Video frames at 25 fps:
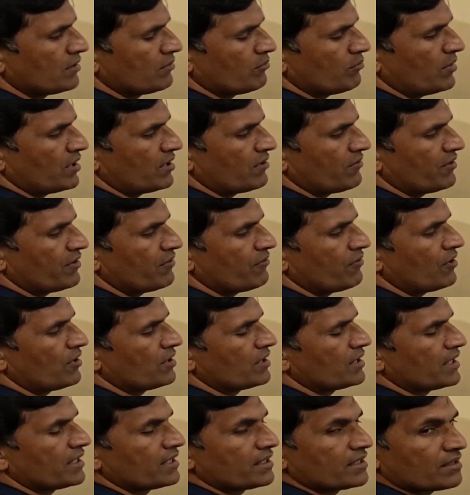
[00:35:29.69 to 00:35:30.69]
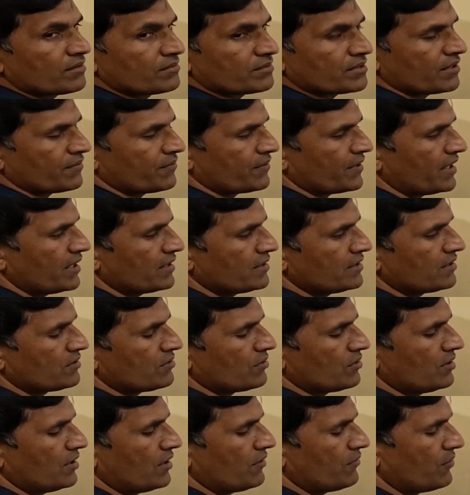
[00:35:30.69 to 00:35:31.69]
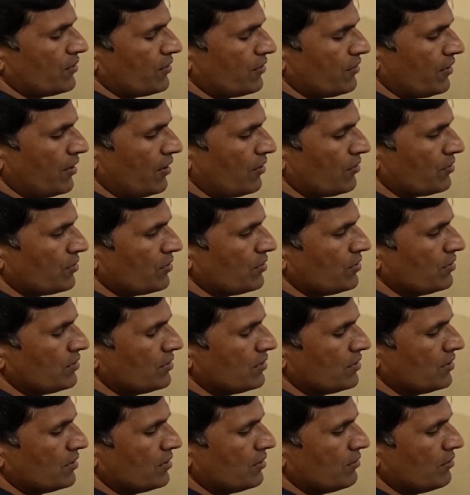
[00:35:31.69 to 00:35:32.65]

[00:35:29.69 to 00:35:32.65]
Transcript: but we want in terms of kg, so therefore we have to